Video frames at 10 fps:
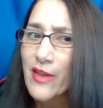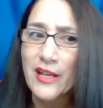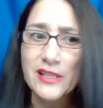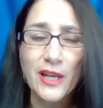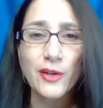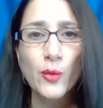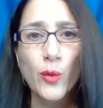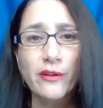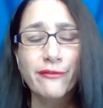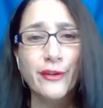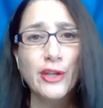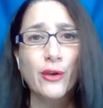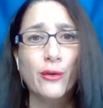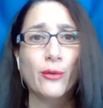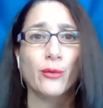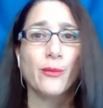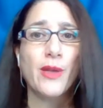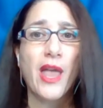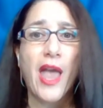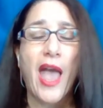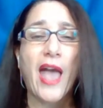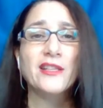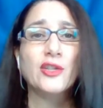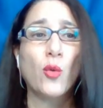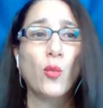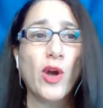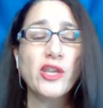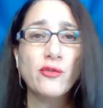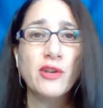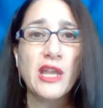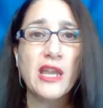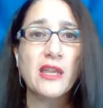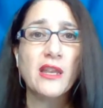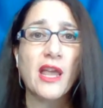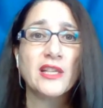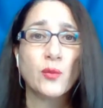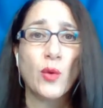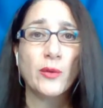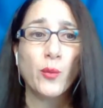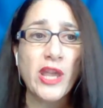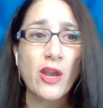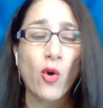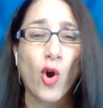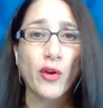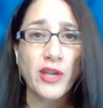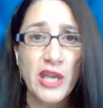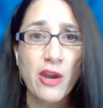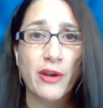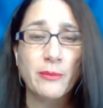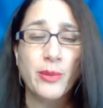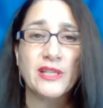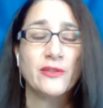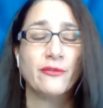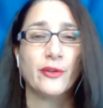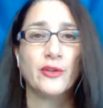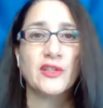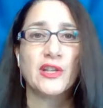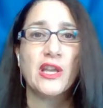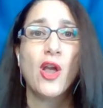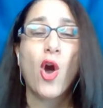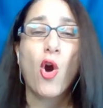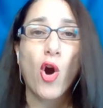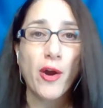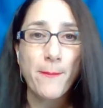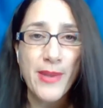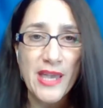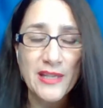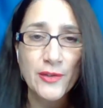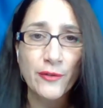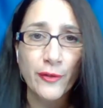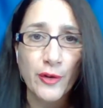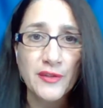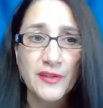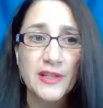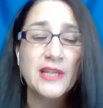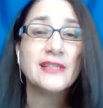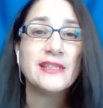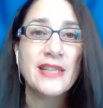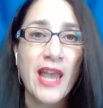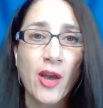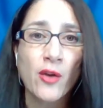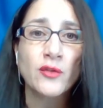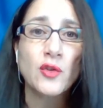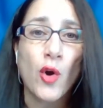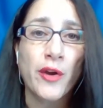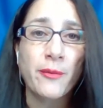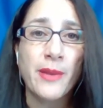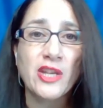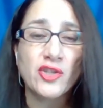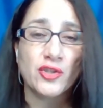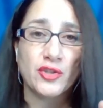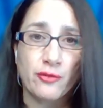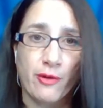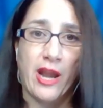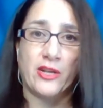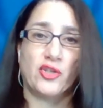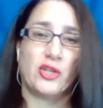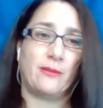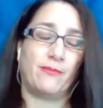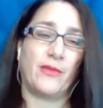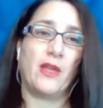that it's going to work for you. And so what you need is what we call here at Bizniversity our Bizniversity sales automation strategy.